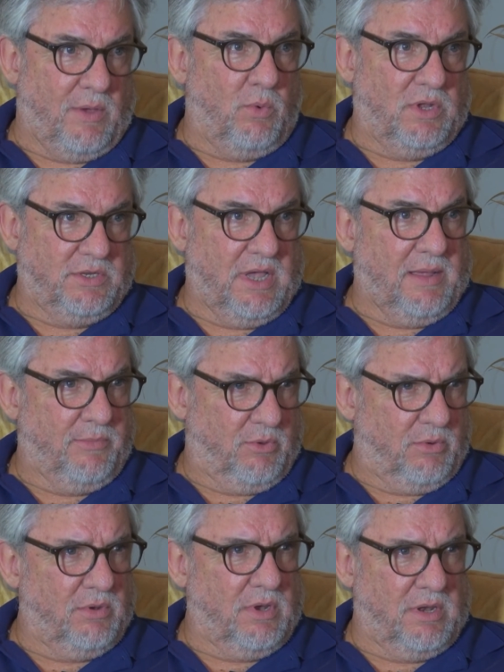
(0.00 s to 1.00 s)
At one time, there
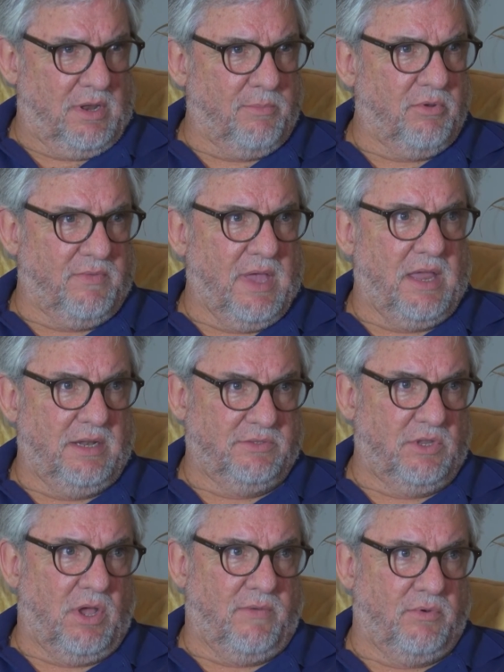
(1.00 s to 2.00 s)
were a number of
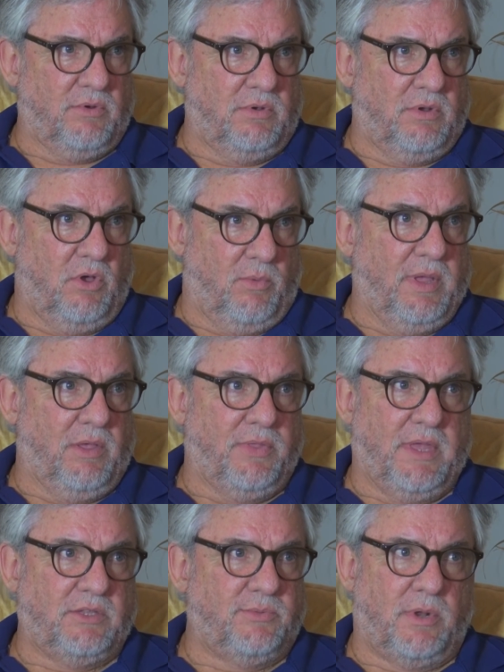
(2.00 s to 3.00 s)
counties that offered home
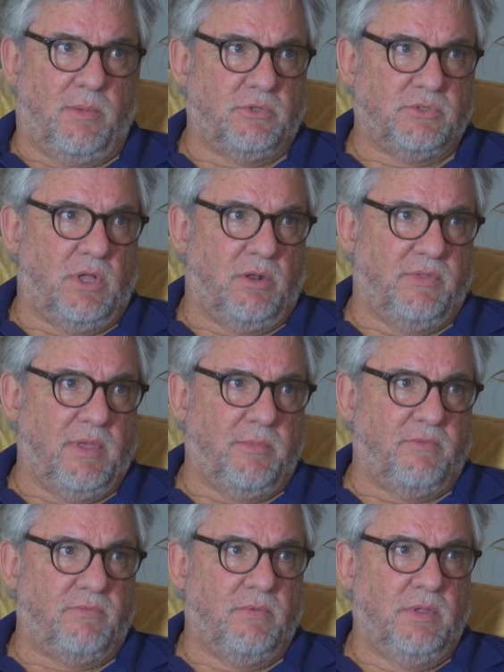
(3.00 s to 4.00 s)
health aides, but almost all of them
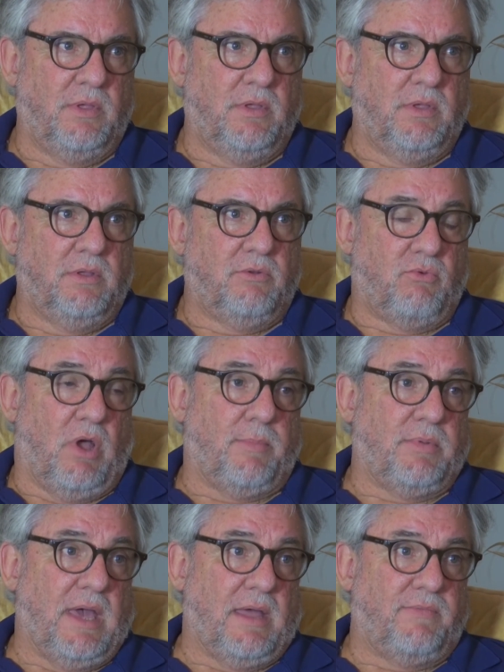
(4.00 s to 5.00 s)
have
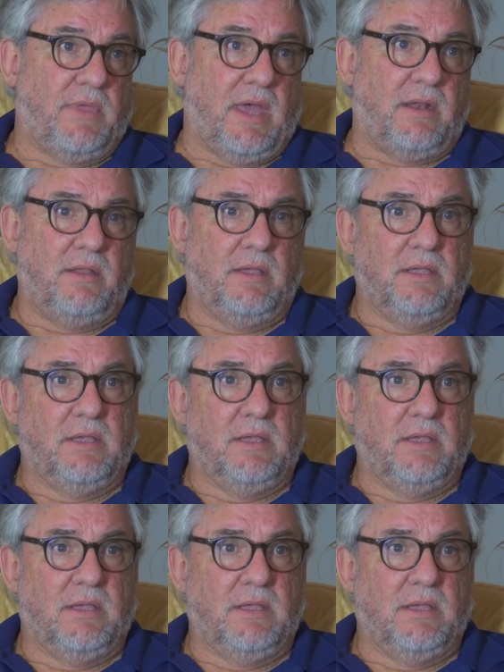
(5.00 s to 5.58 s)
dropped out of that.